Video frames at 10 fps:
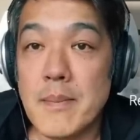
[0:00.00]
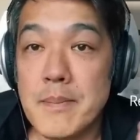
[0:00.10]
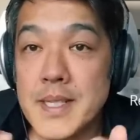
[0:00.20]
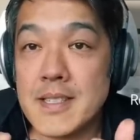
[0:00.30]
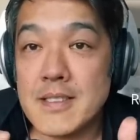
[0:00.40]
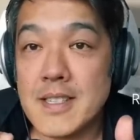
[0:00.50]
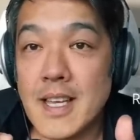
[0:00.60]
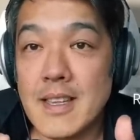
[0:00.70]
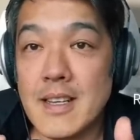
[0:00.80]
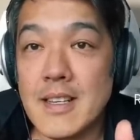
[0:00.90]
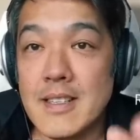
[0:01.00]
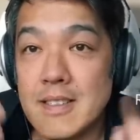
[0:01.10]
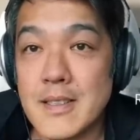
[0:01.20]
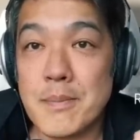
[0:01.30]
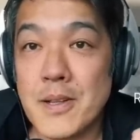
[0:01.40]
Mix it together and
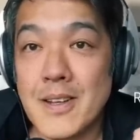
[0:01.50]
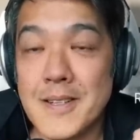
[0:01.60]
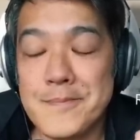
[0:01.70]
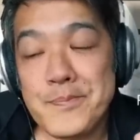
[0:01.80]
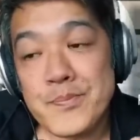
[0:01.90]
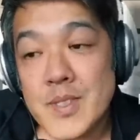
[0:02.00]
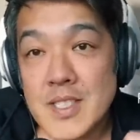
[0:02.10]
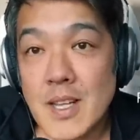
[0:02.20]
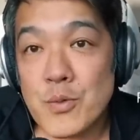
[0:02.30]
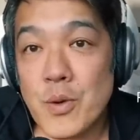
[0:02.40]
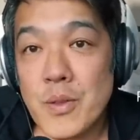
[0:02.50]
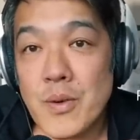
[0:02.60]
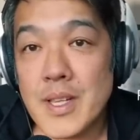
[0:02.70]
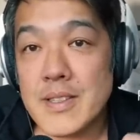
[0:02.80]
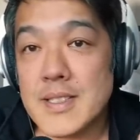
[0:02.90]
then apply it. So that's one
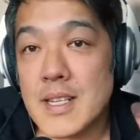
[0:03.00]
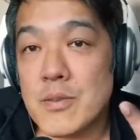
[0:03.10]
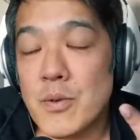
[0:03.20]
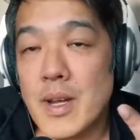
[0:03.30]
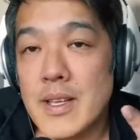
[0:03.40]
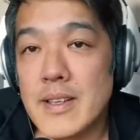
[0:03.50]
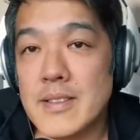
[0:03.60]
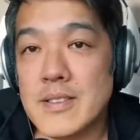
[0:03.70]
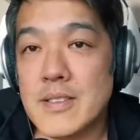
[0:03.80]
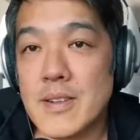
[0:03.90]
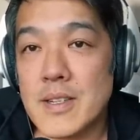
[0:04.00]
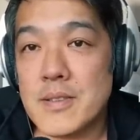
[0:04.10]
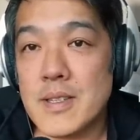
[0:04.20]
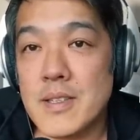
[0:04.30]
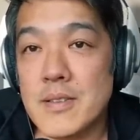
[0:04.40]
way. The second way is to
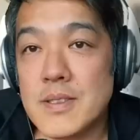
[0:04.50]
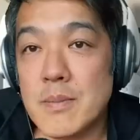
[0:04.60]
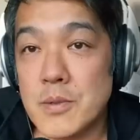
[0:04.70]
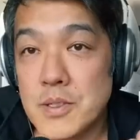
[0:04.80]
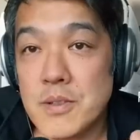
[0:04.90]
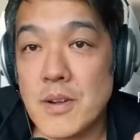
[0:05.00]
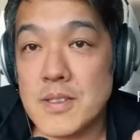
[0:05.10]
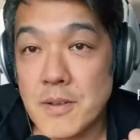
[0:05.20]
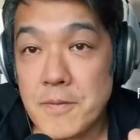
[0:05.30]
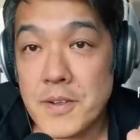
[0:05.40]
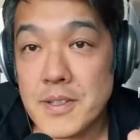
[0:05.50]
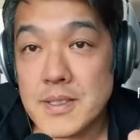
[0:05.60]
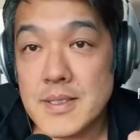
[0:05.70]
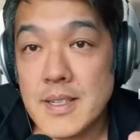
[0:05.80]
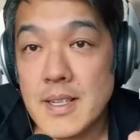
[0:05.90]
actually use a moisturizer
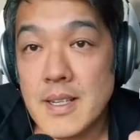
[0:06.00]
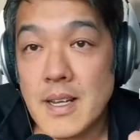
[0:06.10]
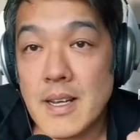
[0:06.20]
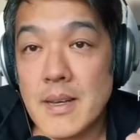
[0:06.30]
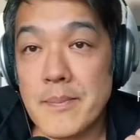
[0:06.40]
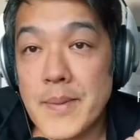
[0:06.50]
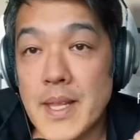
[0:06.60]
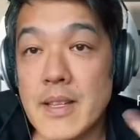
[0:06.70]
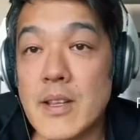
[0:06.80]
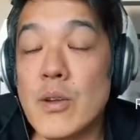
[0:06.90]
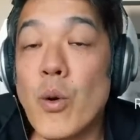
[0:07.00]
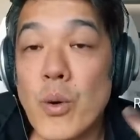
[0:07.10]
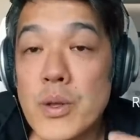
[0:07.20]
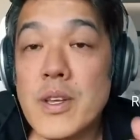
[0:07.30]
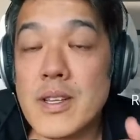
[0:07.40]
first, and then,
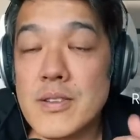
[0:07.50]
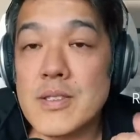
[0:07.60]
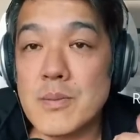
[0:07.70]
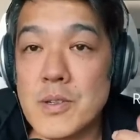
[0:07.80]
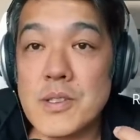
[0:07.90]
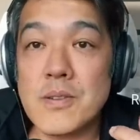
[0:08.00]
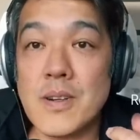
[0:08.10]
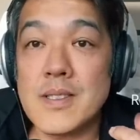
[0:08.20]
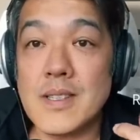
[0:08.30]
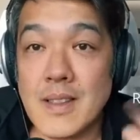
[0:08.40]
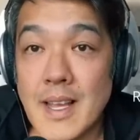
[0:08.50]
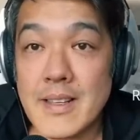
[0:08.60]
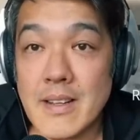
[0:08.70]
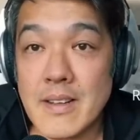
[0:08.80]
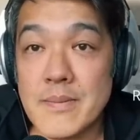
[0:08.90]
or you can use a moisturizer
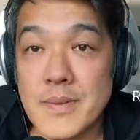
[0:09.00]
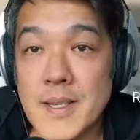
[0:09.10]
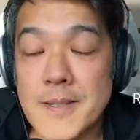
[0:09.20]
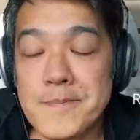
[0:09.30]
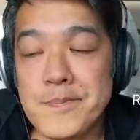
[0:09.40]
later, yeah?